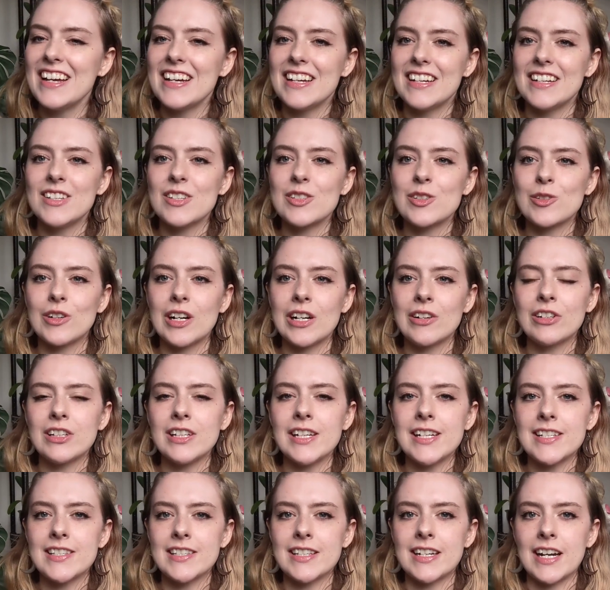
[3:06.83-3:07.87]
And so I
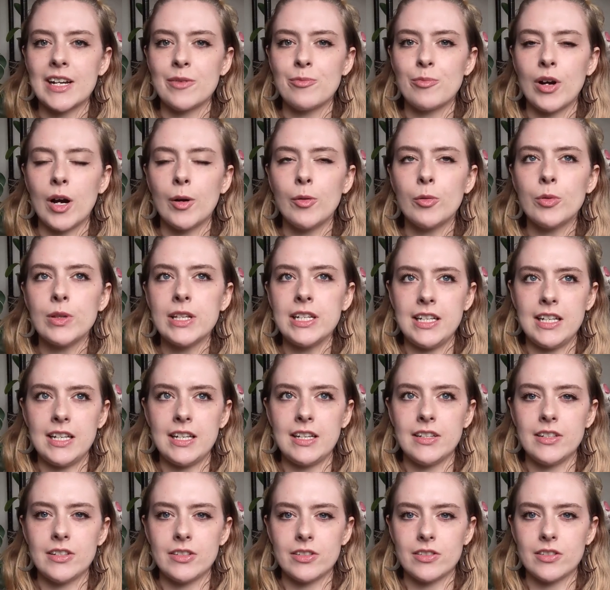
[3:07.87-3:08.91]
realized that I probably
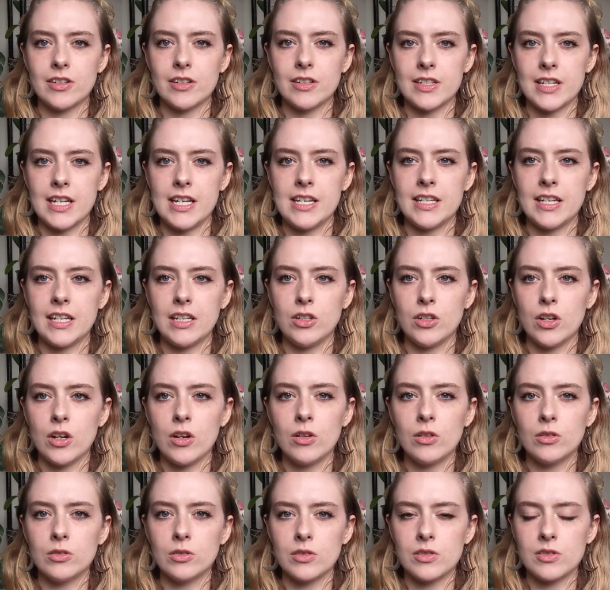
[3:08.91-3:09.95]
needed to start taking
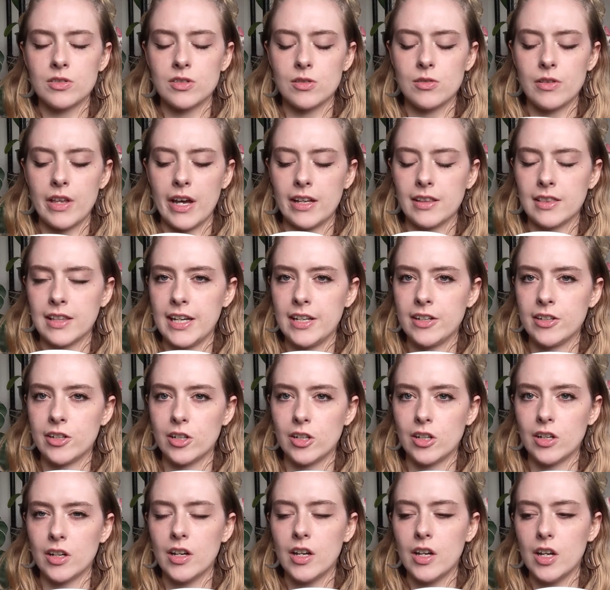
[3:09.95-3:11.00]
notes so that
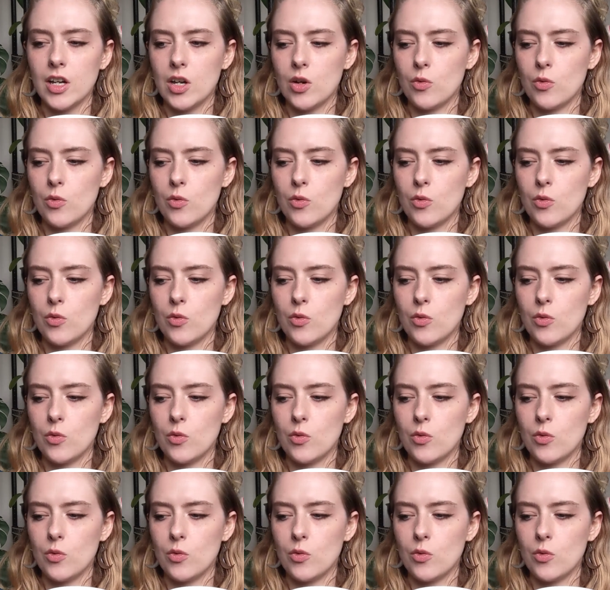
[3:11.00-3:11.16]
later,